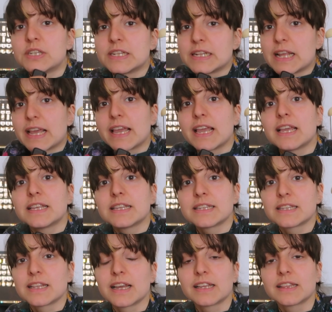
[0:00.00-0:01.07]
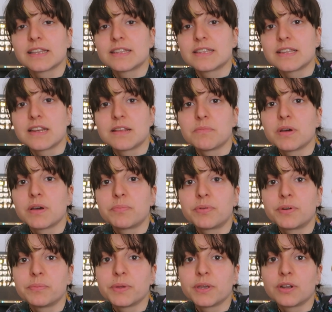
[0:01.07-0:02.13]
today is like the cinema
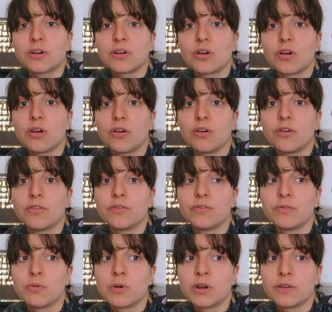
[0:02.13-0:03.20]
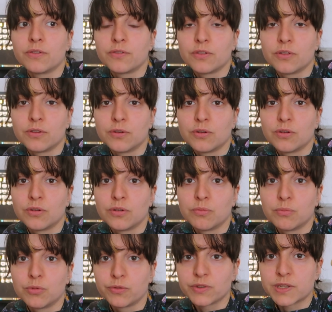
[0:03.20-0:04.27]
premiere of one of the
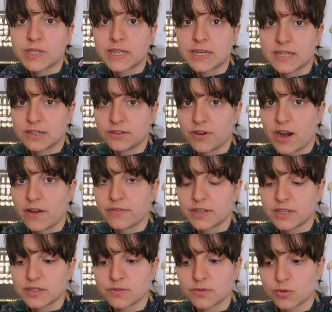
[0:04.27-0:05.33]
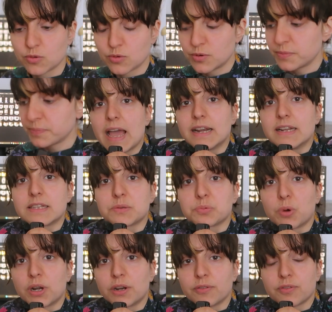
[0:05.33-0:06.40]
movies I did graphics for. And it's
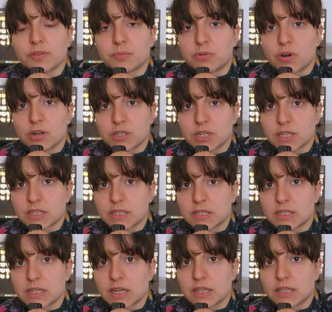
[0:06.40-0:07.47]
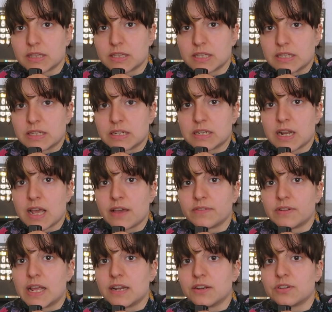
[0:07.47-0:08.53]
one of the projects that doesn't
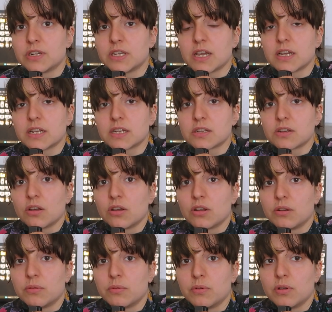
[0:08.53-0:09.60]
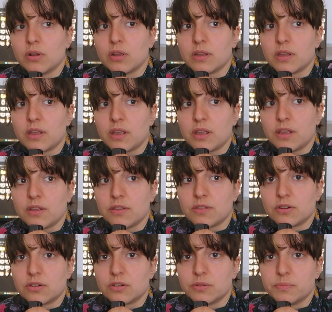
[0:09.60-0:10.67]
have an entry yet on
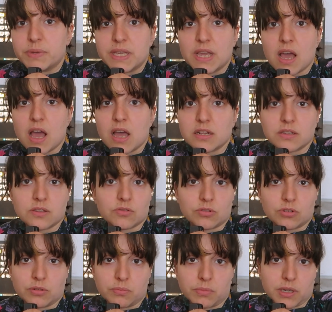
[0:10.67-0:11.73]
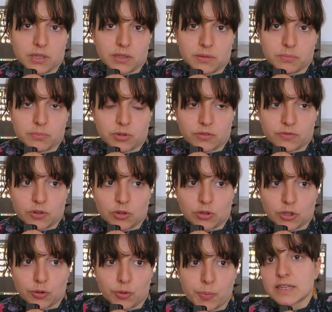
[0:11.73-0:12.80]
either Behance or my
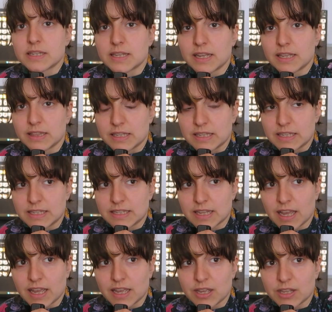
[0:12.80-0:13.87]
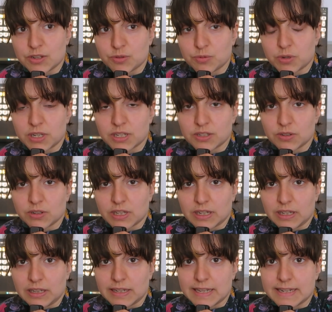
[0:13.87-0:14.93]
portfolio. Saying this, I do want to do a
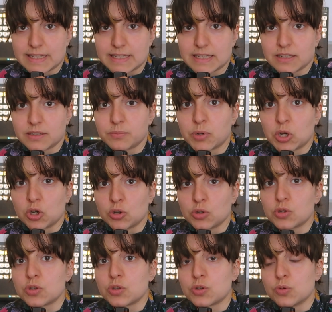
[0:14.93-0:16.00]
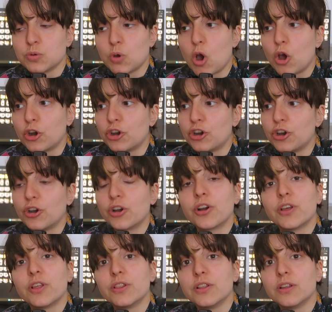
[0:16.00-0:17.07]
little Insta post to
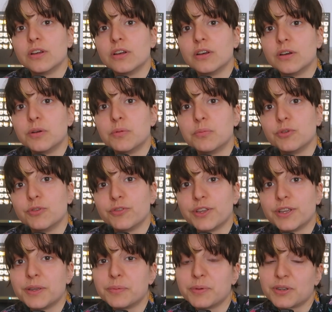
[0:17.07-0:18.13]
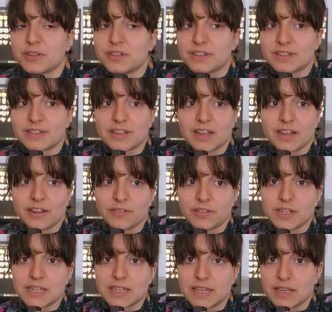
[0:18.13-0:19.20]
honor the movie because I love
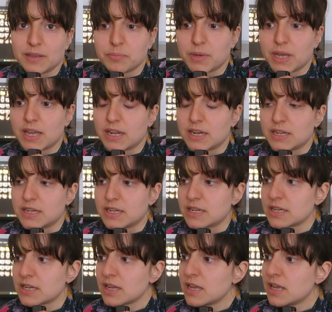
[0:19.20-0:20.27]
the team and